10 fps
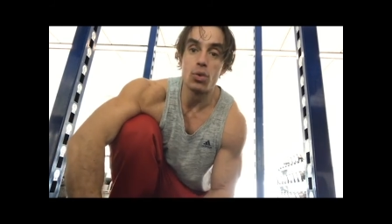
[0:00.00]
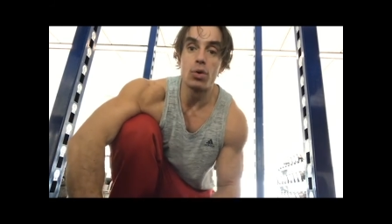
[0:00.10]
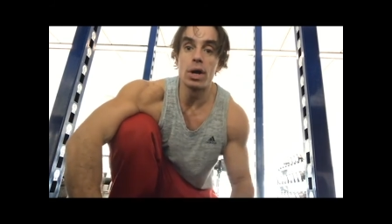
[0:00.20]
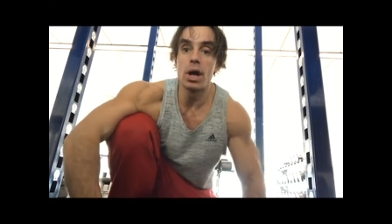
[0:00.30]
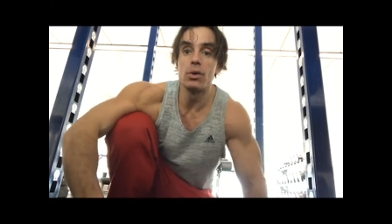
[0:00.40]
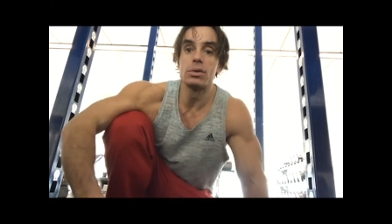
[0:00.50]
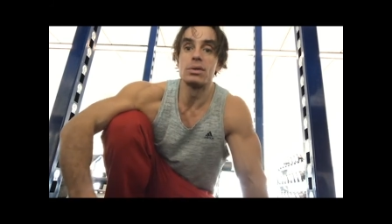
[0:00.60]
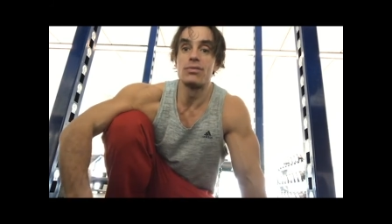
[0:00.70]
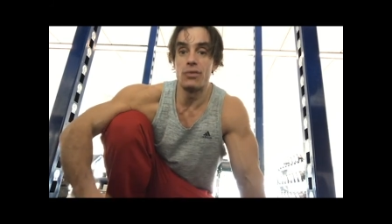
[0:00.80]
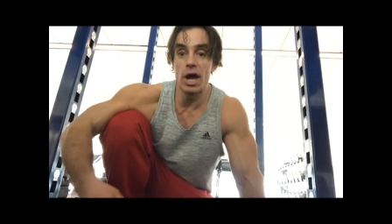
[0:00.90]
your workout
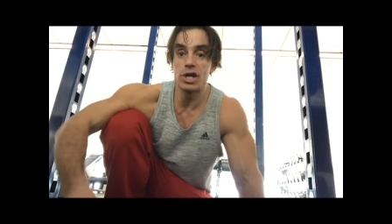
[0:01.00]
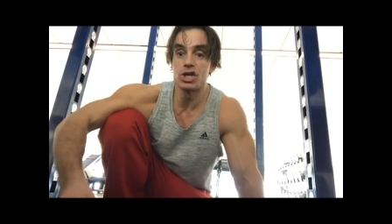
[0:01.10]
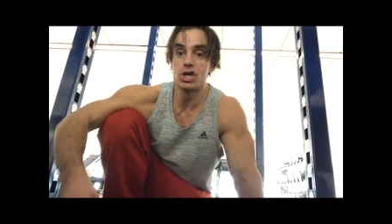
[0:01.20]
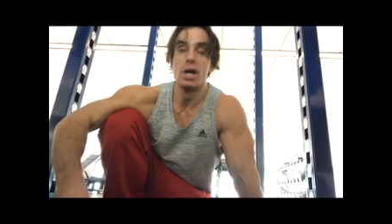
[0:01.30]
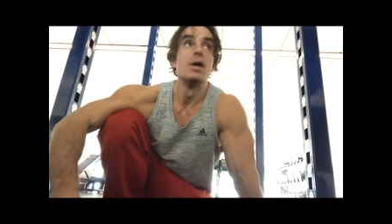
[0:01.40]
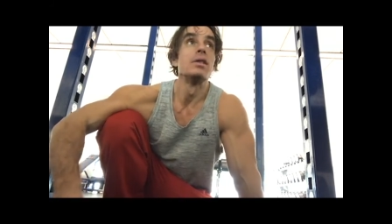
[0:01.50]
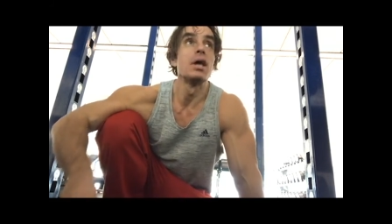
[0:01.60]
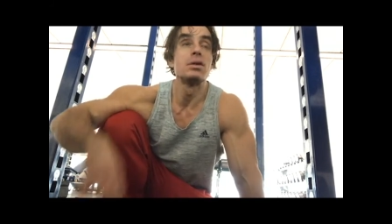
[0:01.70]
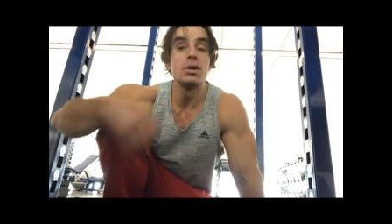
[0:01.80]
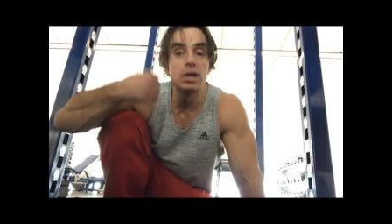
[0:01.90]
fresh.
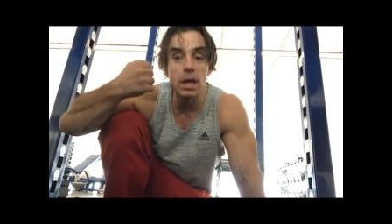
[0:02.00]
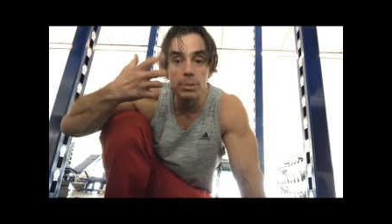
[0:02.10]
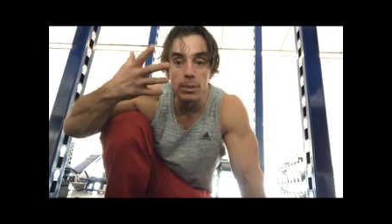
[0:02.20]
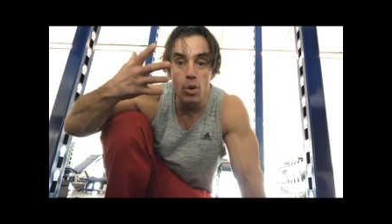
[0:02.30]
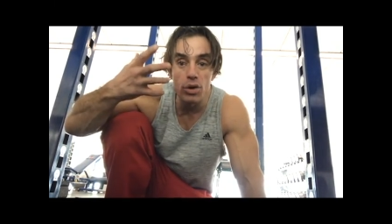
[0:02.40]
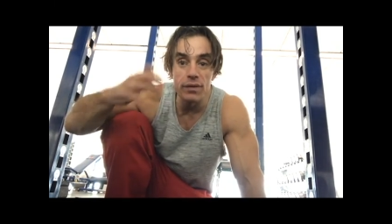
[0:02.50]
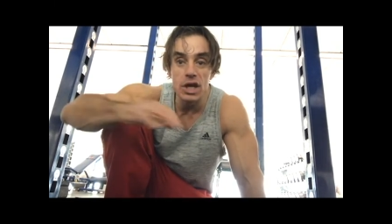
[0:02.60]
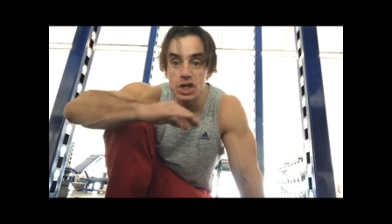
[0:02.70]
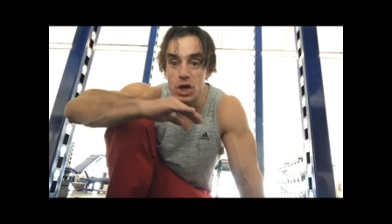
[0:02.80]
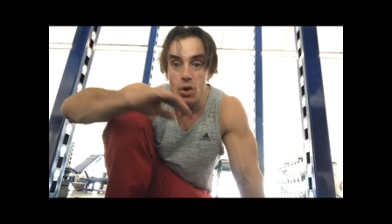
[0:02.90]
That's how you keep your
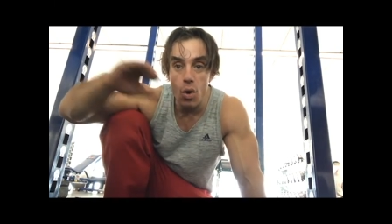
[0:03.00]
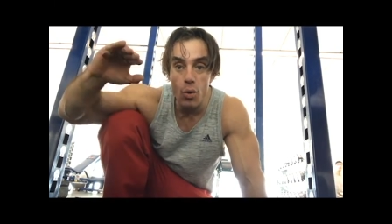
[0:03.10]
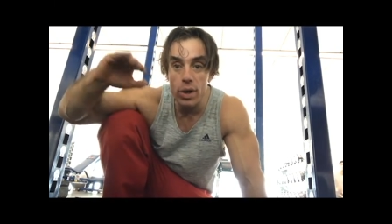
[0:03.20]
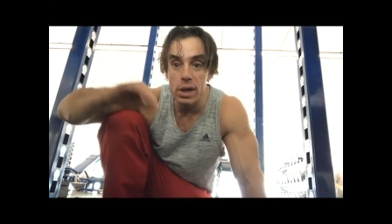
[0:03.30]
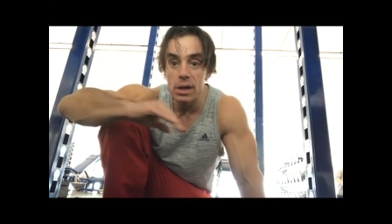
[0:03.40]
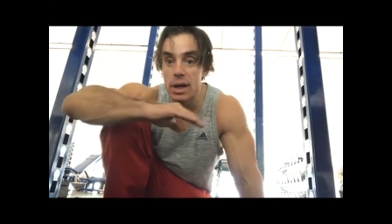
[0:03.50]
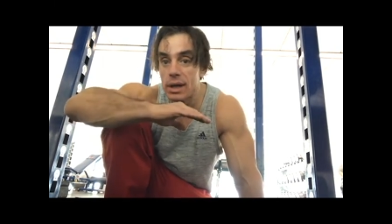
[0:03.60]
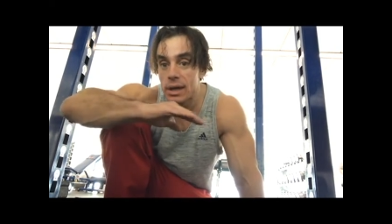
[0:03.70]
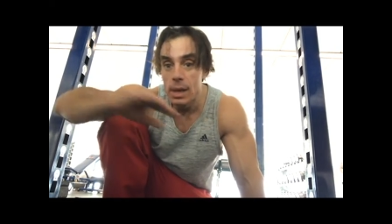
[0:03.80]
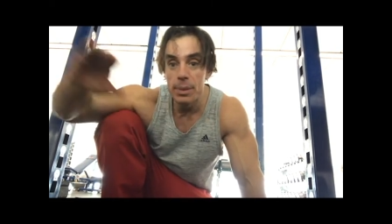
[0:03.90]
motivation going.
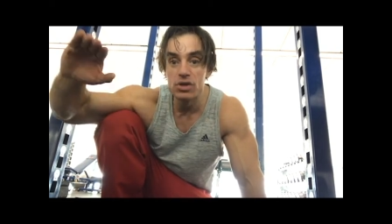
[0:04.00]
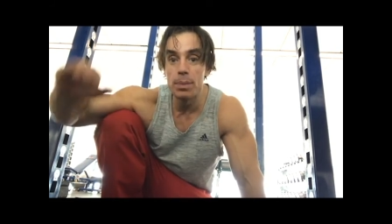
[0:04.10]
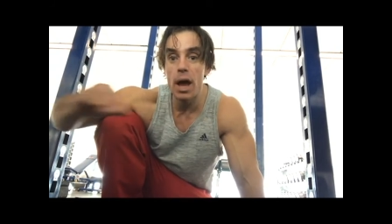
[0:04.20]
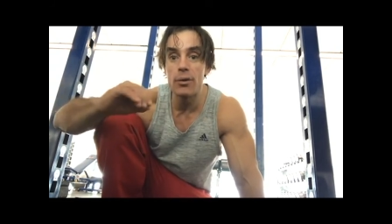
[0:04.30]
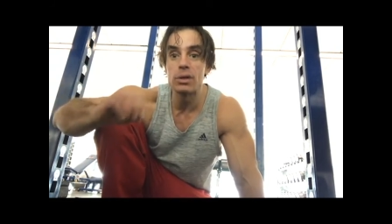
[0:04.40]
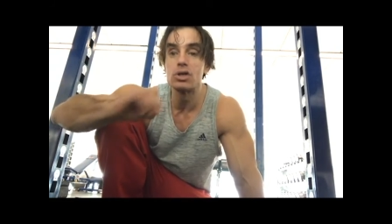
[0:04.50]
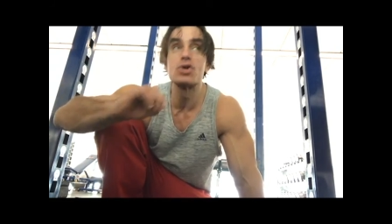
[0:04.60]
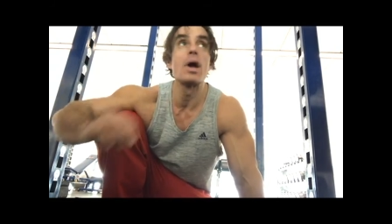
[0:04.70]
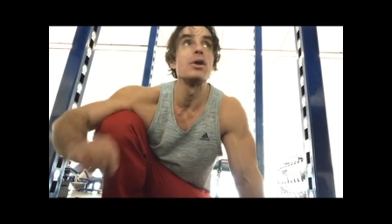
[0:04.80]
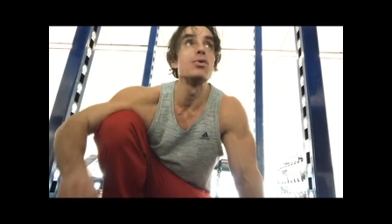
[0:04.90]
Keep inspiring to
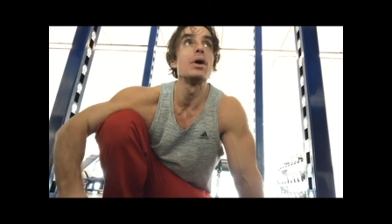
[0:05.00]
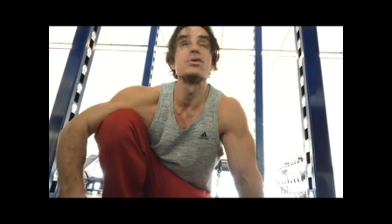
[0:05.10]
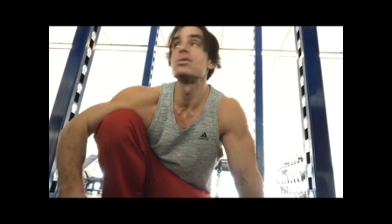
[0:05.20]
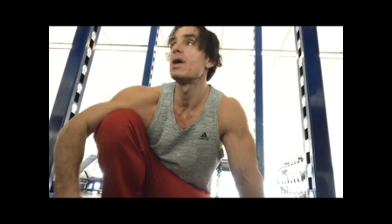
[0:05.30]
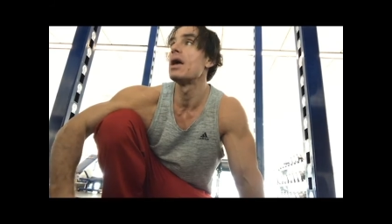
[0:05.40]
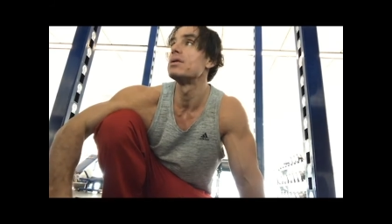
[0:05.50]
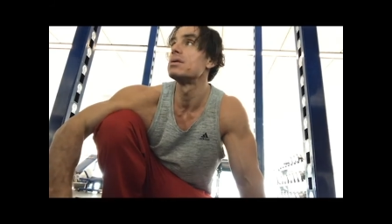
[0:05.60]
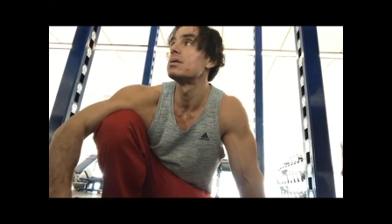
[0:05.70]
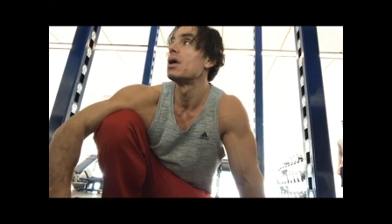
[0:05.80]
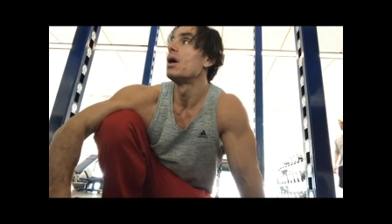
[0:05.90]
try new
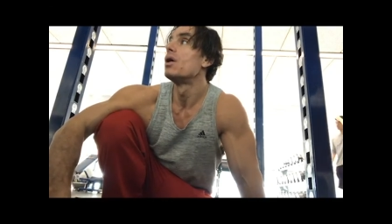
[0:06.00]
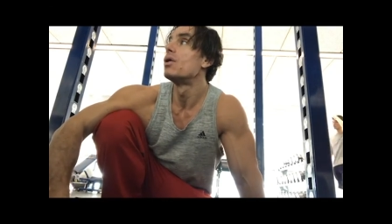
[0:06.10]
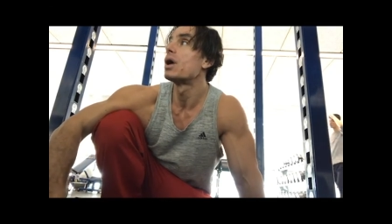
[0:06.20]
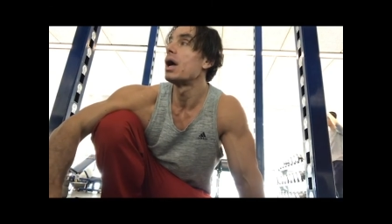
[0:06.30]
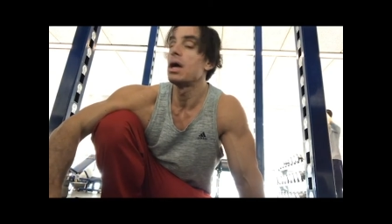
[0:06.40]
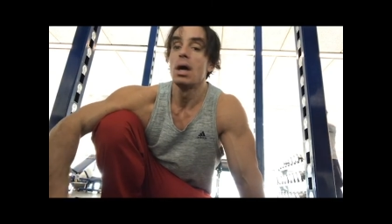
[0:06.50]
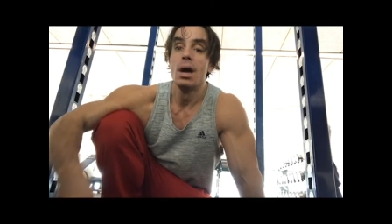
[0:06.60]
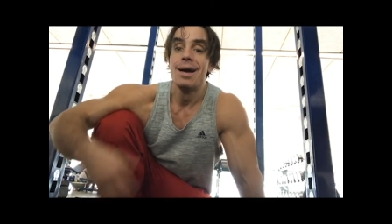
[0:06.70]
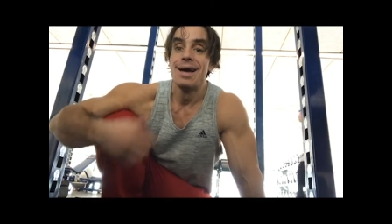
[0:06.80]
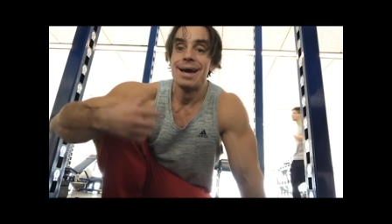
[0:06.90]
exercises. Okay.
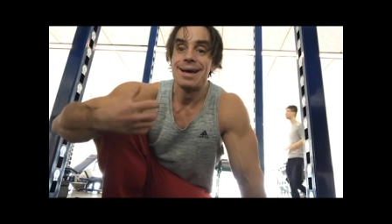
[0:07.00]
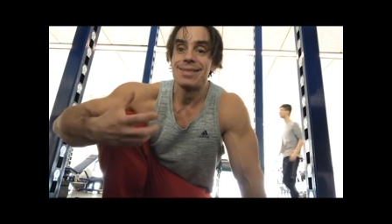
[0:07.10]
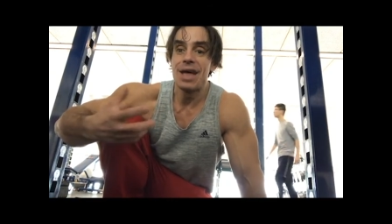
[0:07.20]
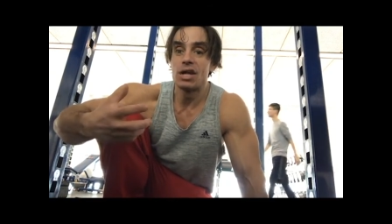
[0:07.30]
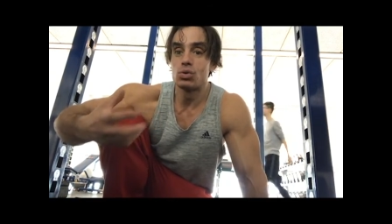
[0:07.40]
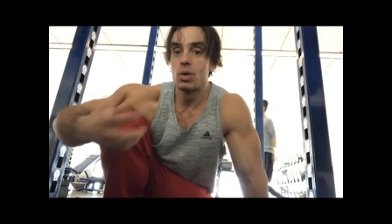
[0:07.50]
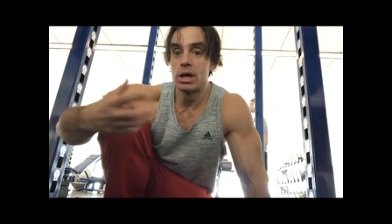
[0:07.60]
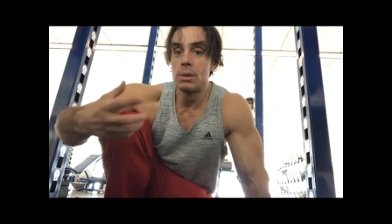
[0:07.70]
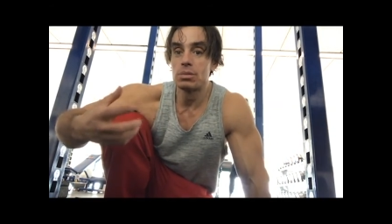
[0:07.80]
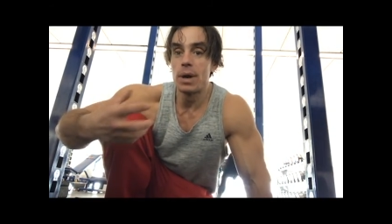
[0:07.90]
And that's what
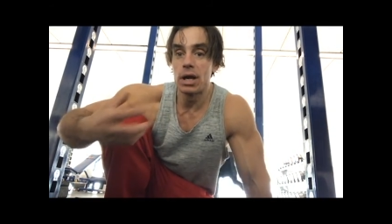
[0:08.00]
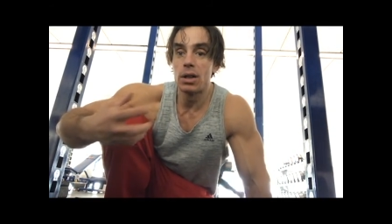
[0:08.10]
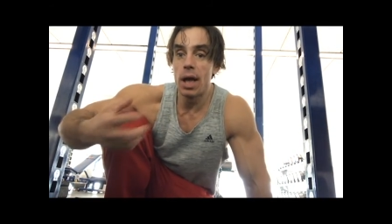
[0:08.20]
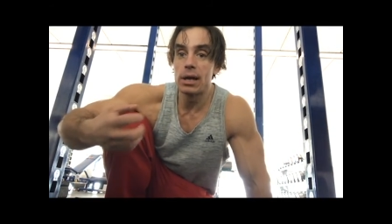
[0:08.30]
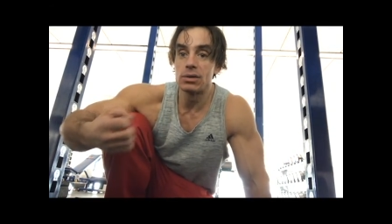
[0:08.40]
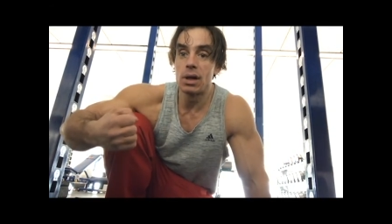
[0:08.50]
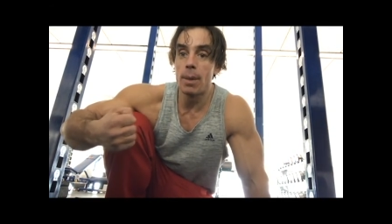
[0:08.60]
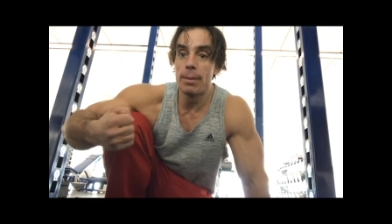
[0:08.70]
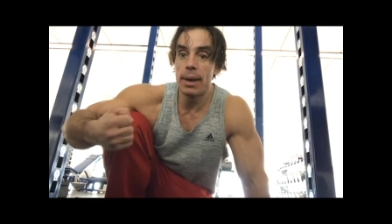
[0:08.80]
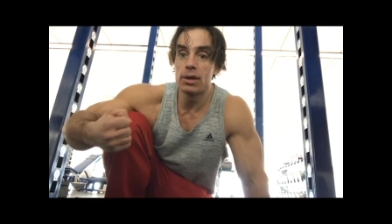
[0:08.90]
keeps my clients
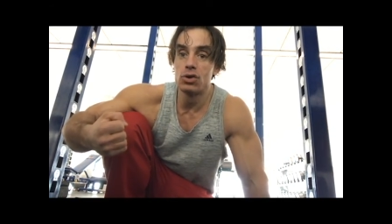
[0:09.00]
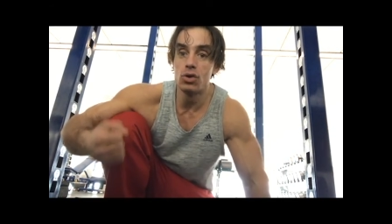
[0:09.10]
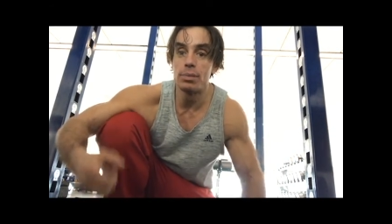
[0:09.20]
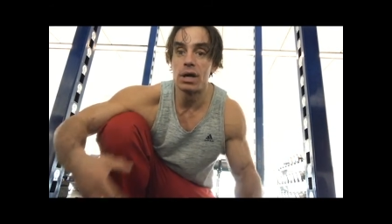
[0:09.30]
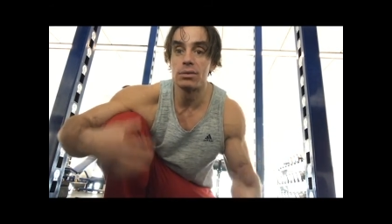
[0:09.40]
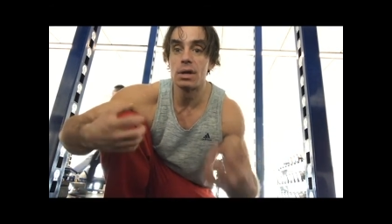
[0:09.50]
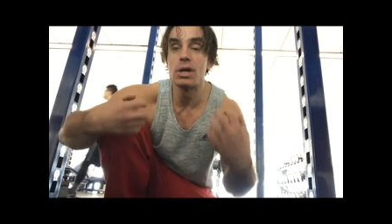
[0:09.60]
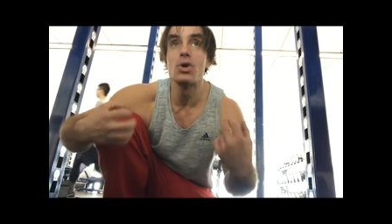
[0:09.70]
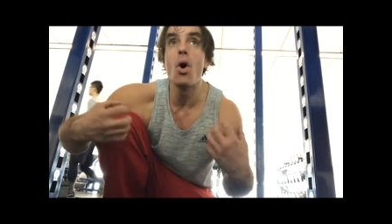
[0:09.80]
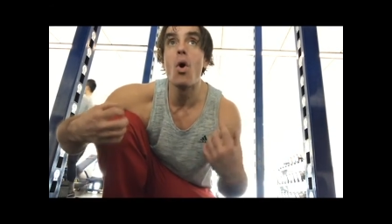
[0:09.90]
come back too because they
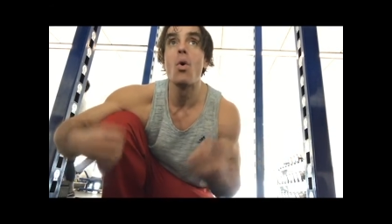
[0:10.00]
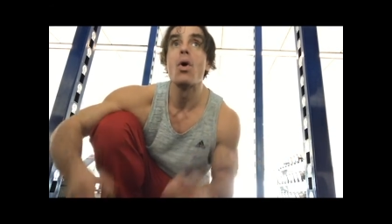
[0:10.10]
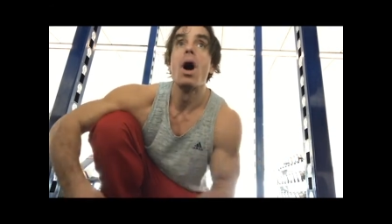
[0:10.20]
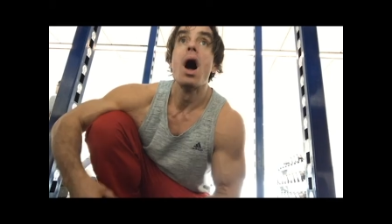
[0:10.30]
know